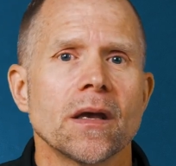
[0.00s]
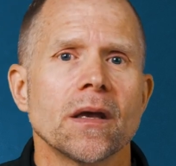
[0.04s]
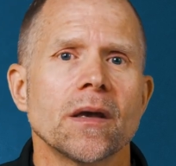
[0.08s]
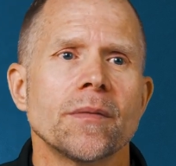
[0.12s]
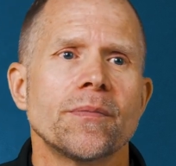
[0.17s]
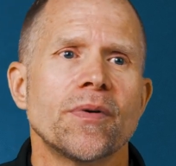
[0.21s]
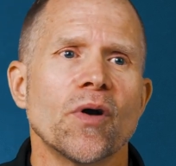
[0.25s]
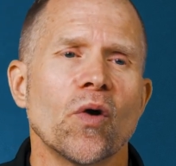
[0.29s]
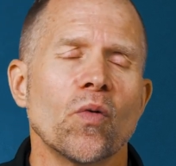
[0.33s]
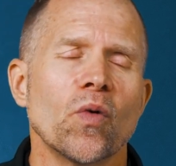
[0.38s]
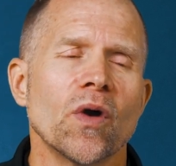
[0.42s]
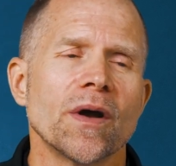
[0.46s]

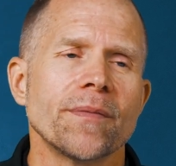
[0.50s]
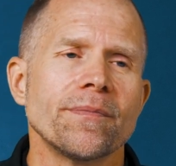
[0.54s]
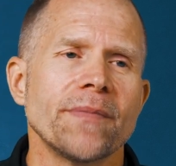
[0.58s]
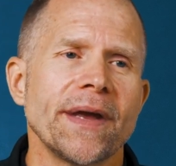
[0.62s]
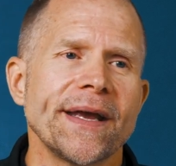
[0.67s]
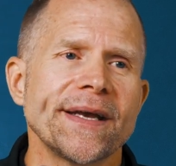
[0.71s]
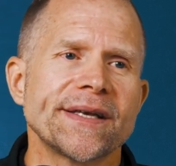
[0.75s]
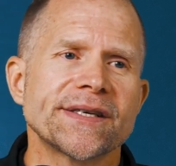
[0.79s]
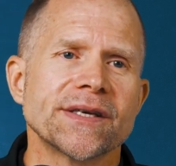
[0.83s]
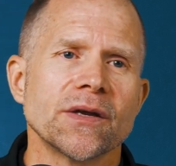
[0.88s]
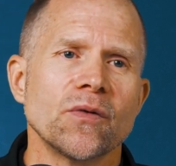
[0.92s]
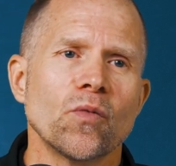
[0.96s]
But what
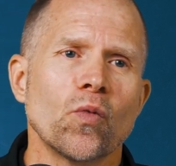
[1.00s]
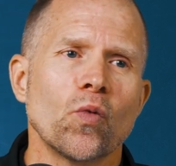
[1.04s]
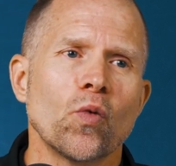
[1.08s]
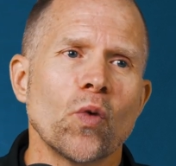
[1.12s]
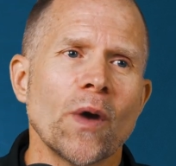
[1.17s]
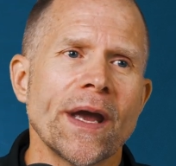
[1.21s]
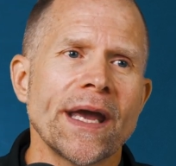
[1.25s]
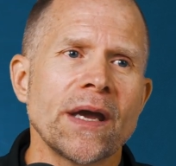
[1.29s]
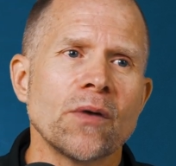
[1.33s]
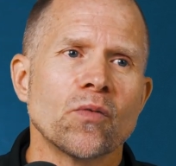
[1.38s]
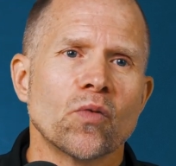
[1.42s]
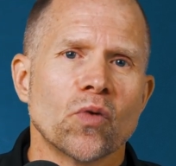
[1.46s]
makes it
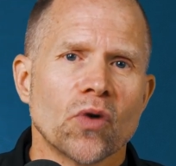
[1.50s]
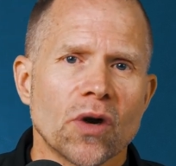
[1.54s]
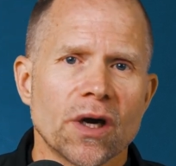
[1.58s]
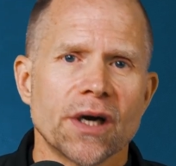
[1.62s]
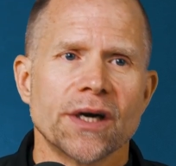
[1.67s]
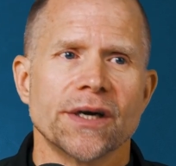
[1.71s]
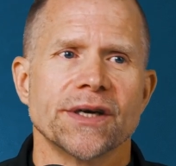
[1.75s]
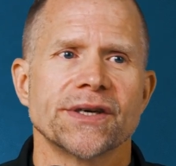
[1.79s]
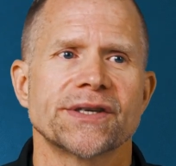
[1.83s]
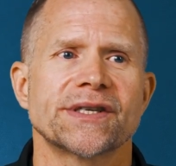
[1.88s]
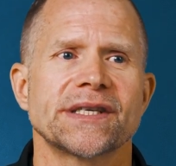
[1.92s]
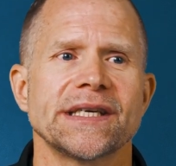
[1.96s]
way
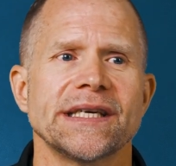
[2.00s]
worse